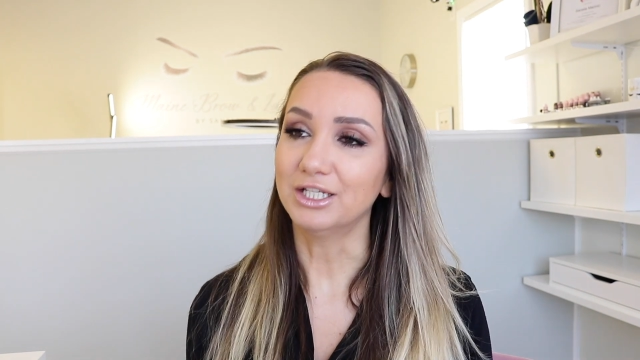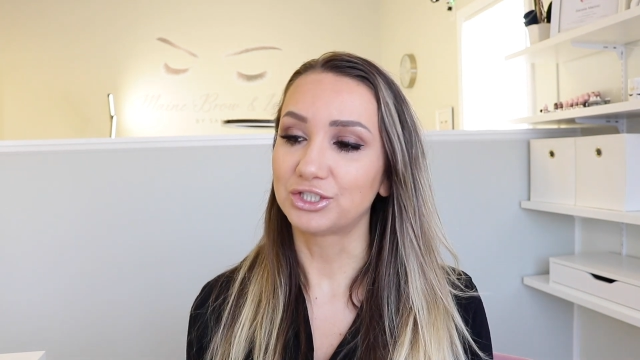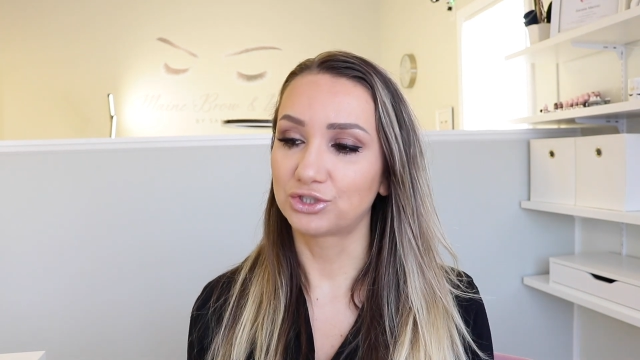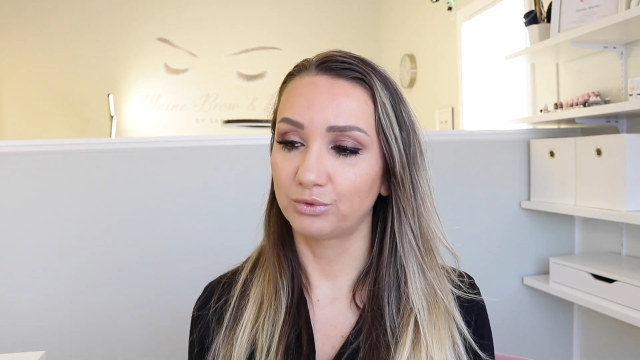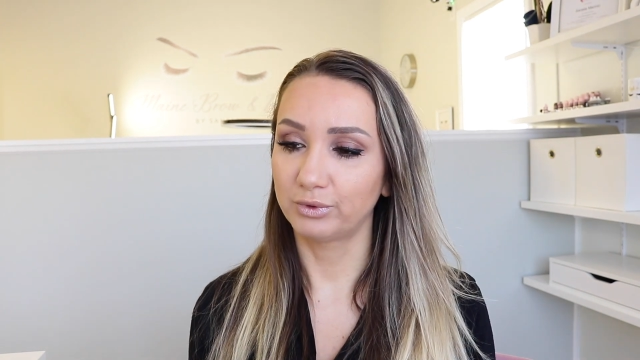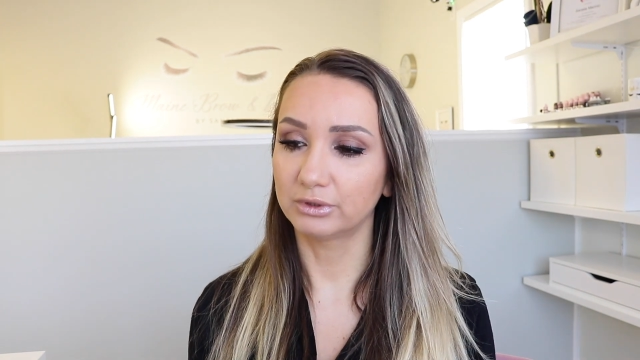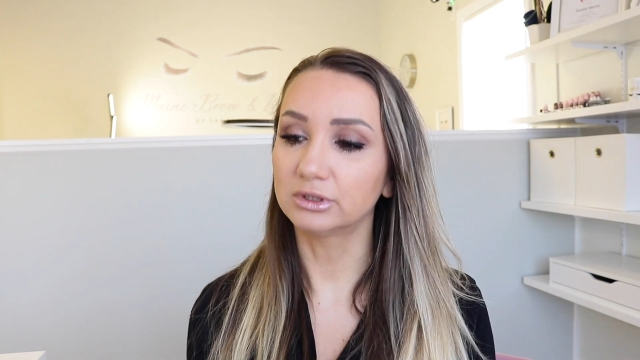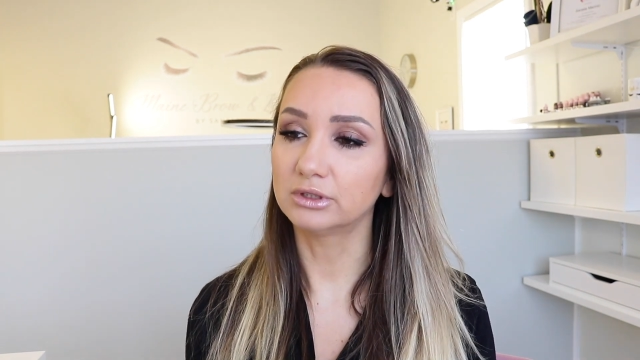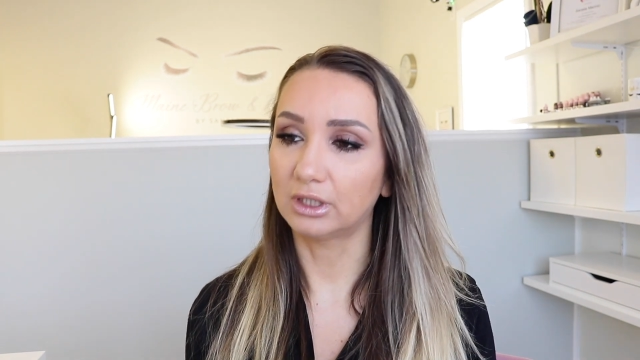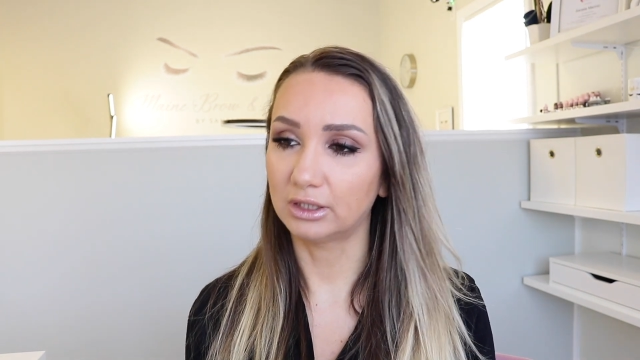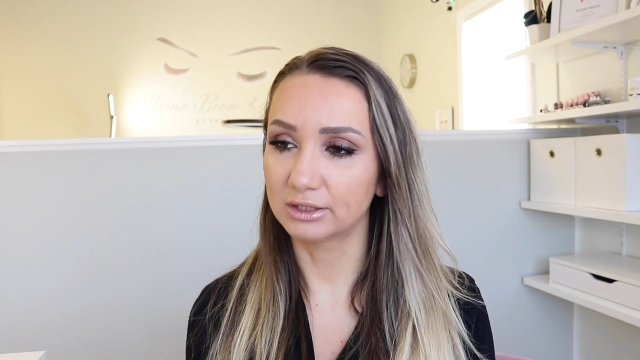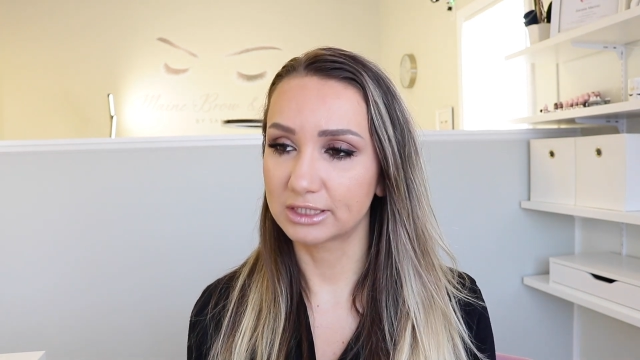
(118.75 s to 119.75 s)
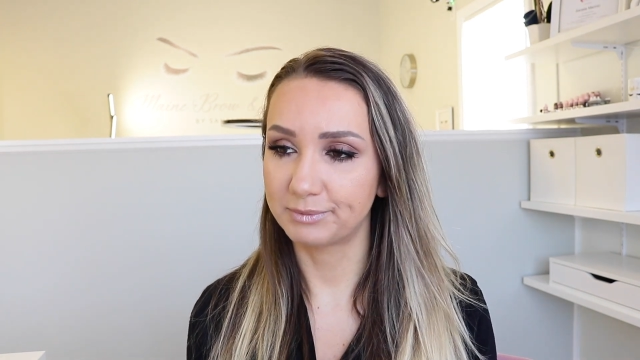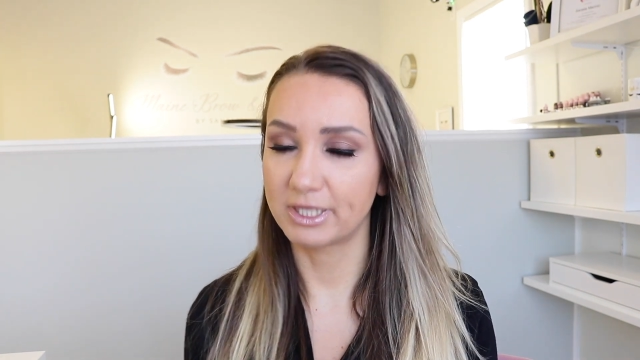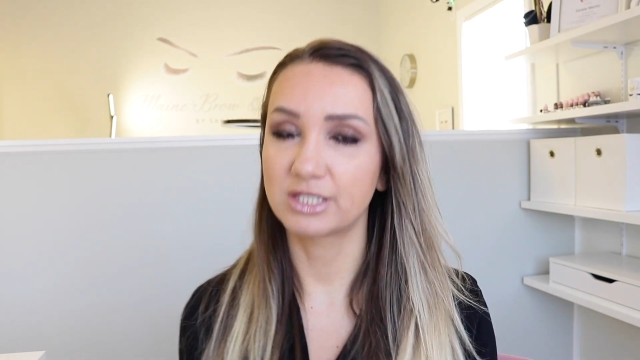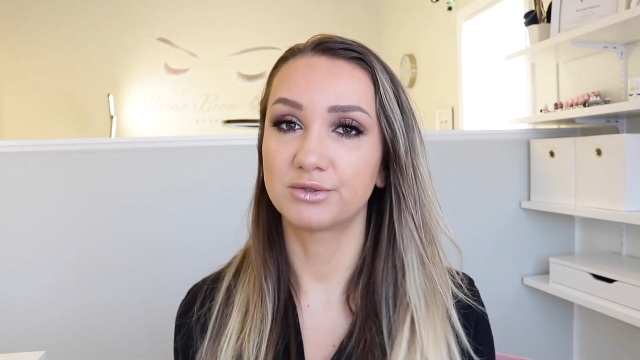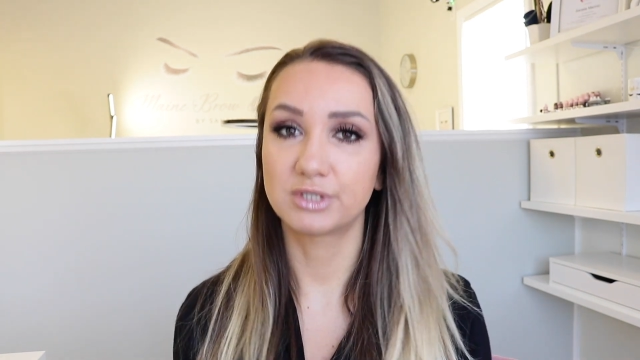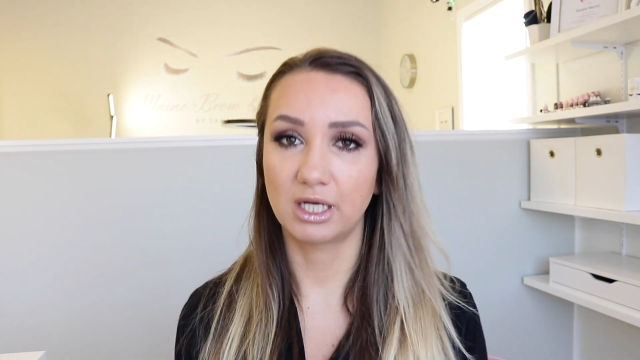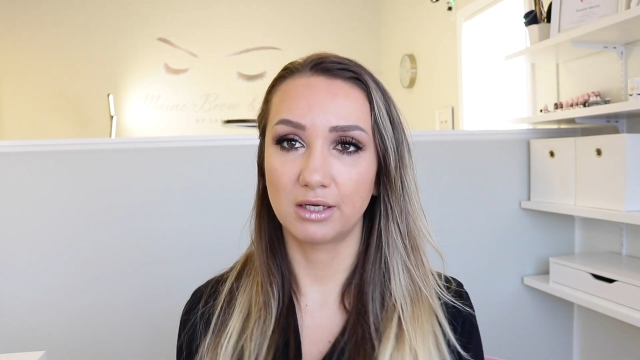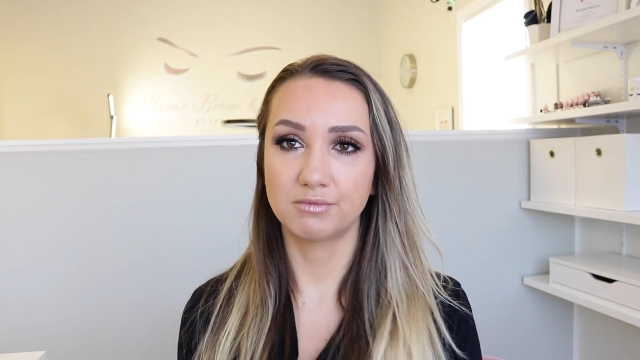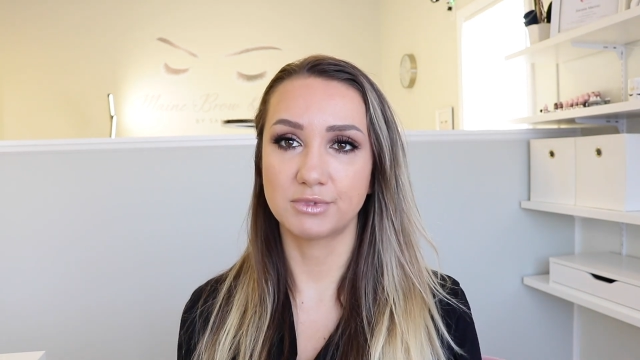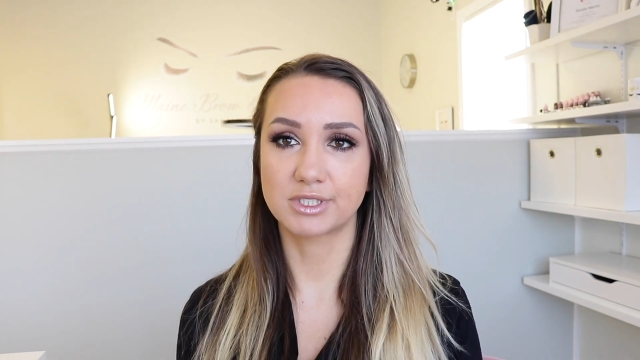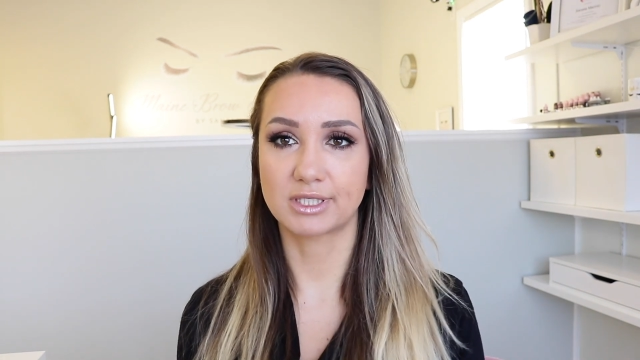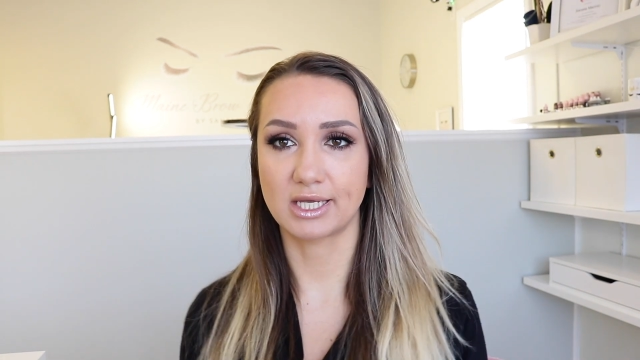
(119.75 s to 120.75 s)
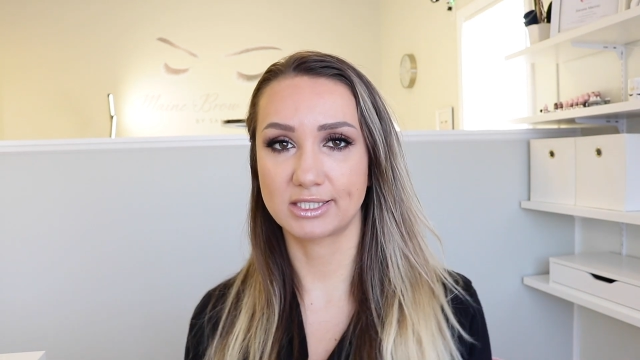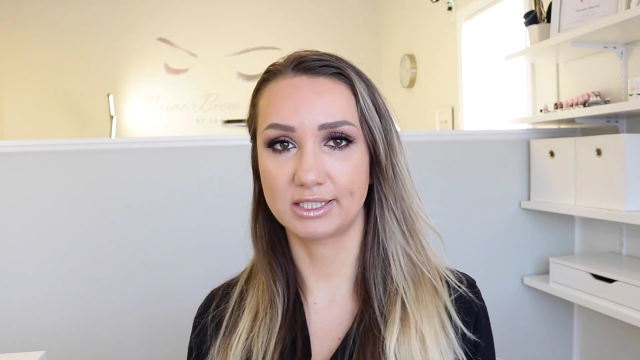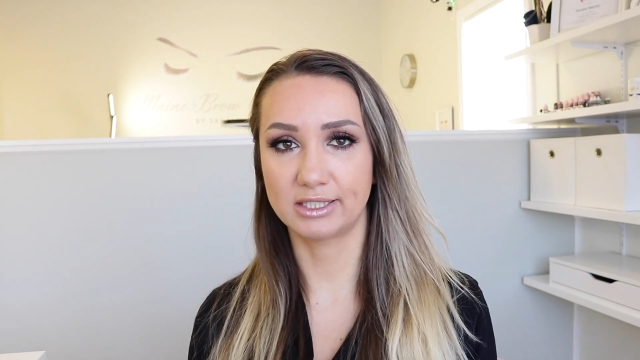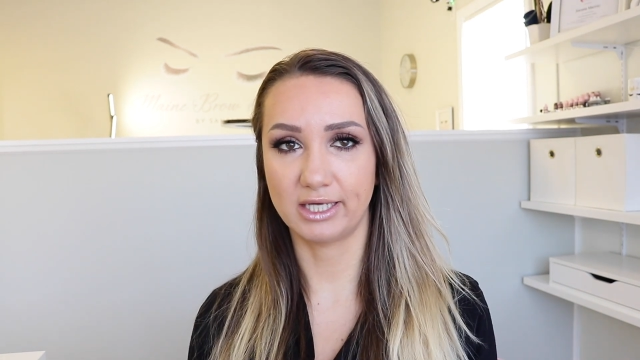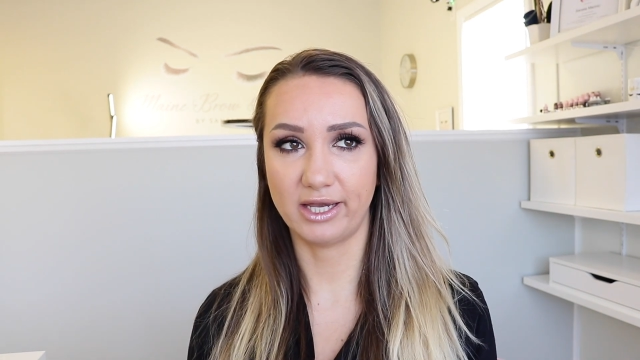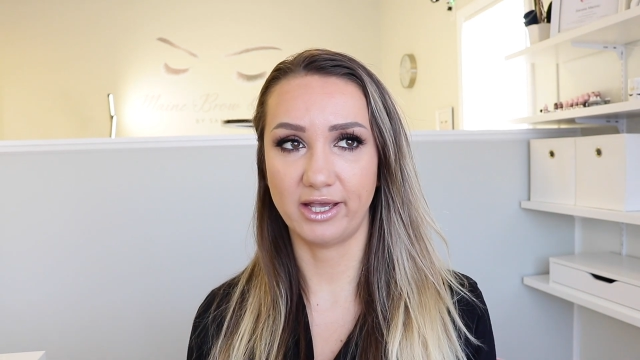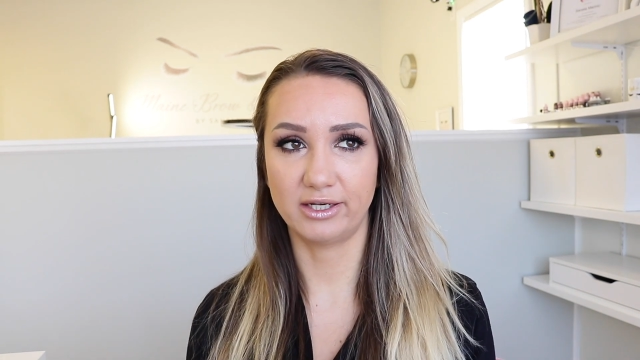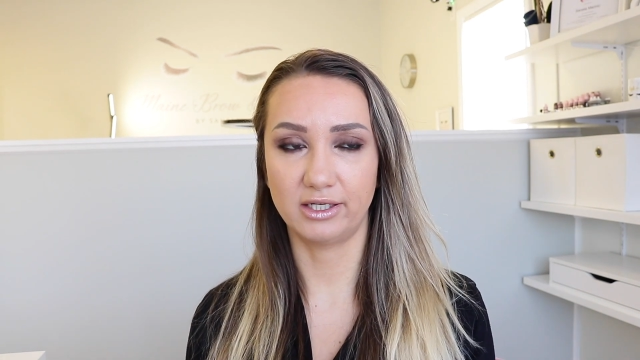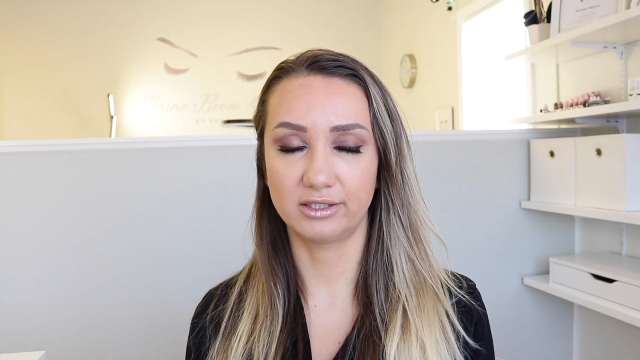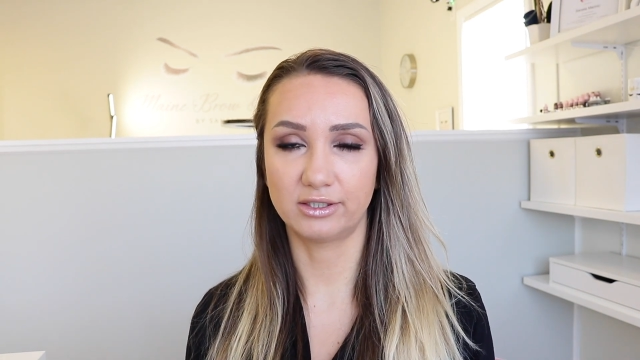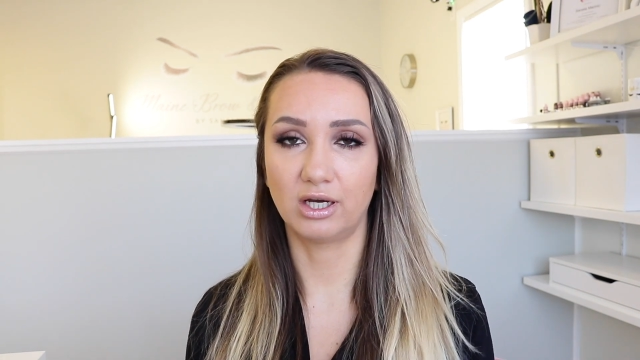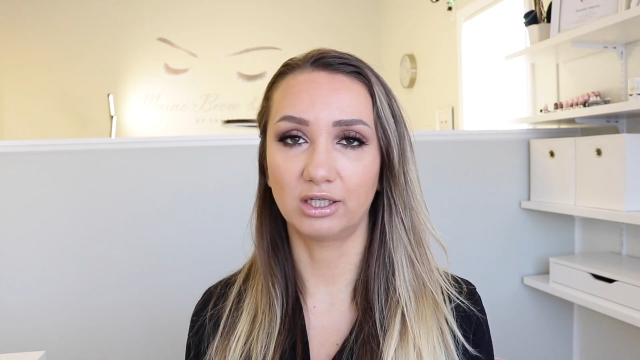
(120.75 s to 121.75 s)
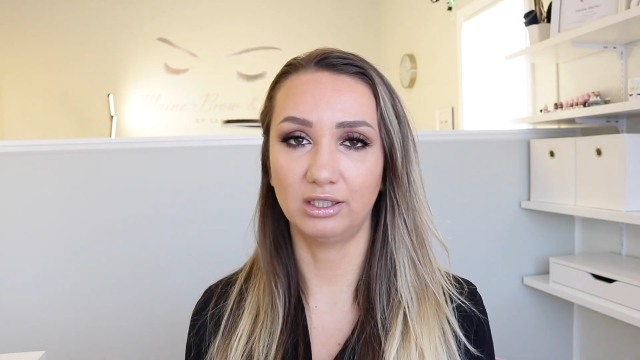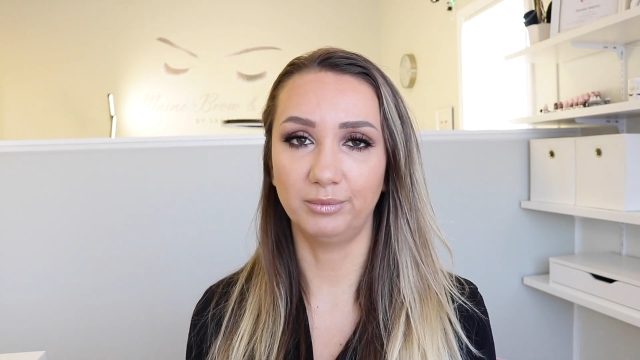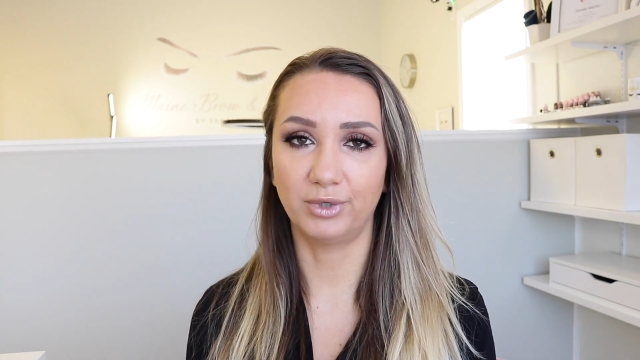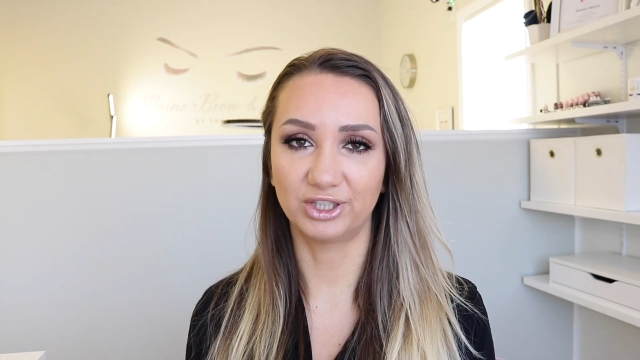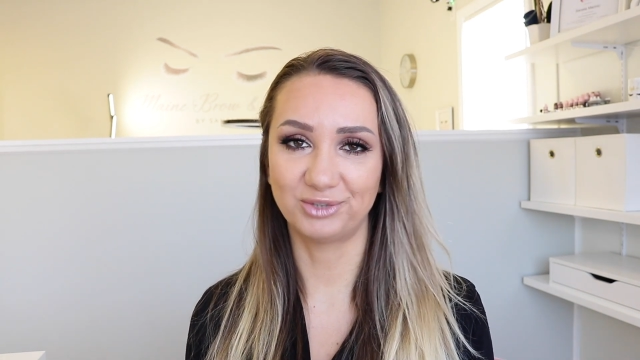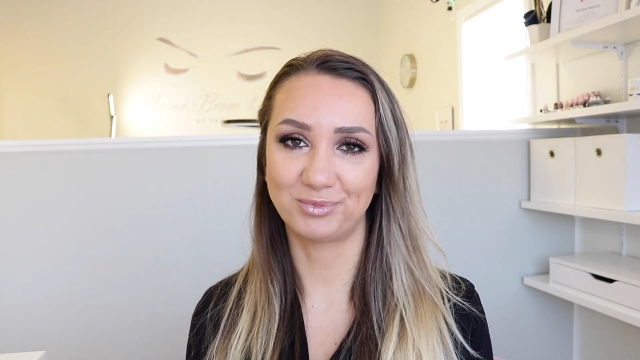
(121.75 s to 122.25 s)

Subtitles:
So we'll spend some time discussing that and talking about the